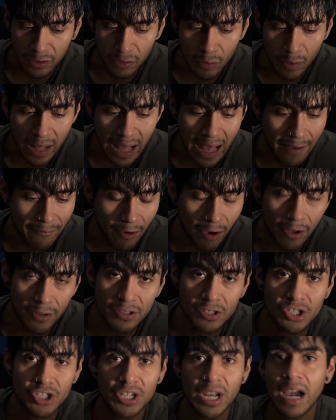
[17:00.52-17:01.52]
you'll have all
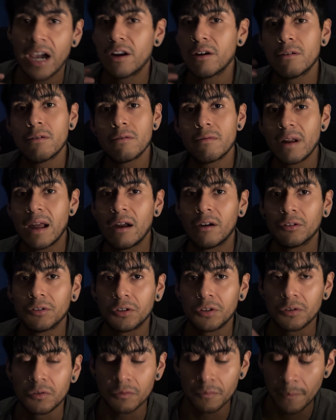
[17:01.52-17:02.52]
this chatter around
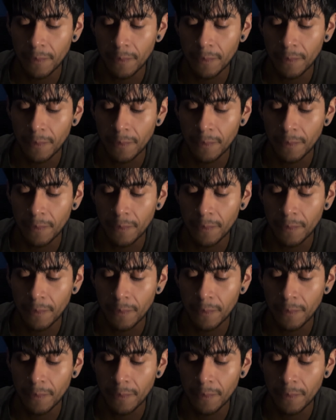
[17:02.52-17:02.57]
you.